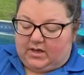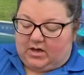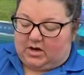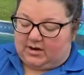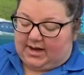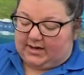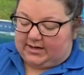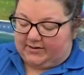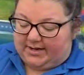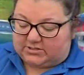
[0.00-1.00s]
All right,
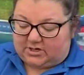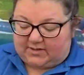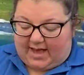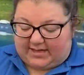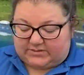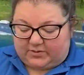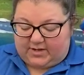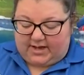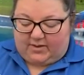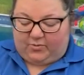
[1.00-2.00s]
now here's our last
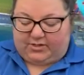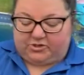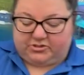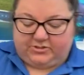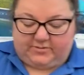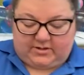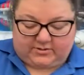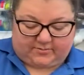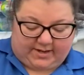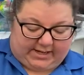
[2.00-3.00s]
one, and we took too long
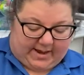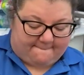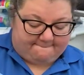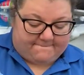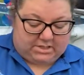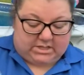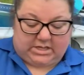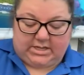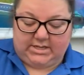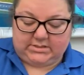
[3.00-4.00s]
to read it,
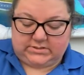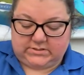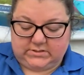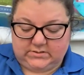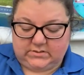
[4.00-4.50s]
but